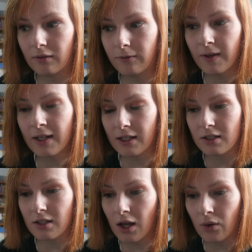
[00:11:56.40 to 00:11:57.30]

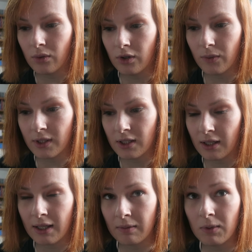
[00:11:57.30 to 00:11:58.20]
Phoenix Stone, who is
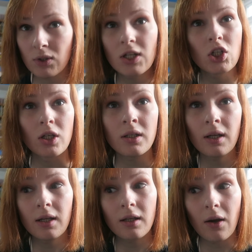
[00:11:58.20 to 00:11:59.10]
a musician,
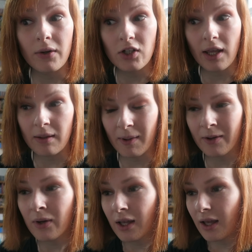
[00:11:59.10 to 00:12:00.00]
go and check them
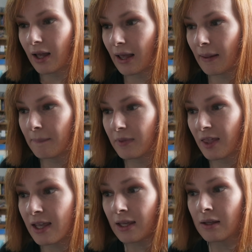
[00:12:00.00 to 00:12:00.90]
out,
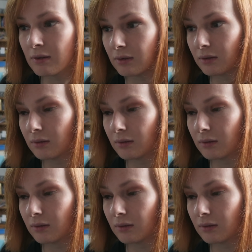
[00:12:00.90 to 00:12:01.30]
they